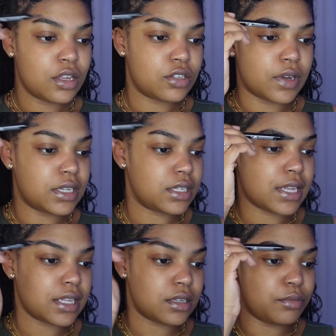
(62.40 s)
So I just
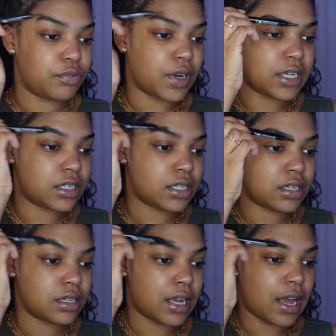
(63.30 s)
like to brush
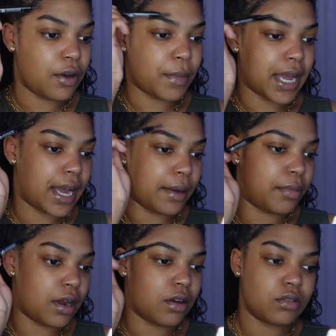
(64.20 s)
out my
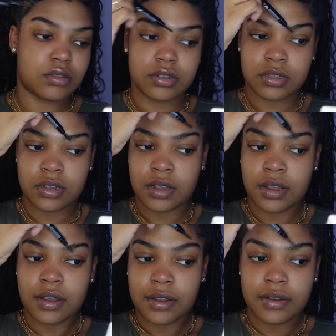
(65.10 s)
eyebrows
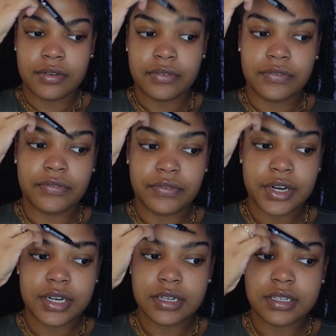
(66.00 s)

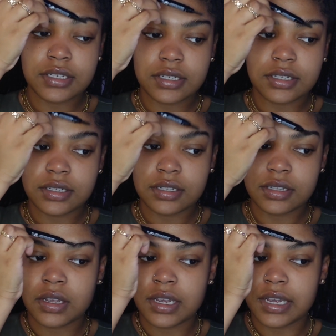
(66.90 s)
first
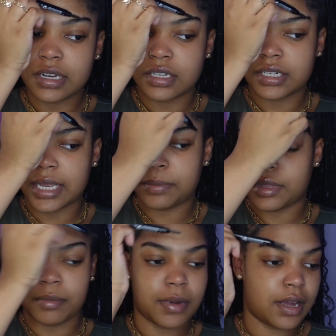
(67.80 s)
and shape
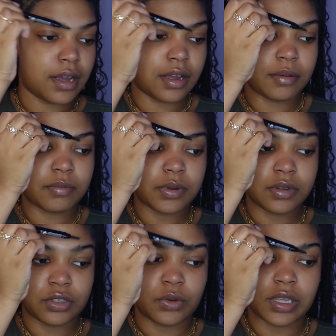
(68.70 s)
them up
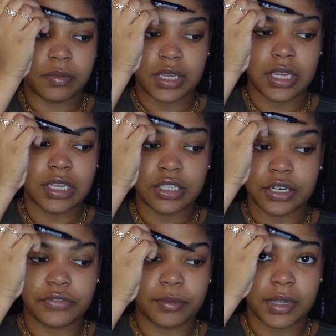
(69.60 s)
so it can be
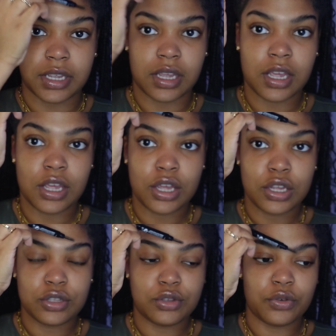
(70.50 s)
easier for me
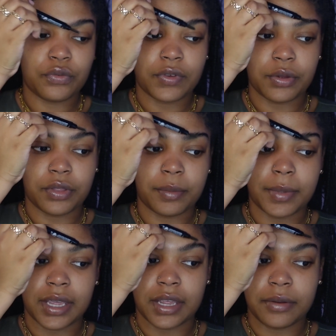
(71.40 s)
to fill them
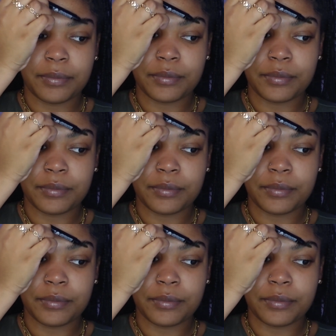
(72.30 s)
in.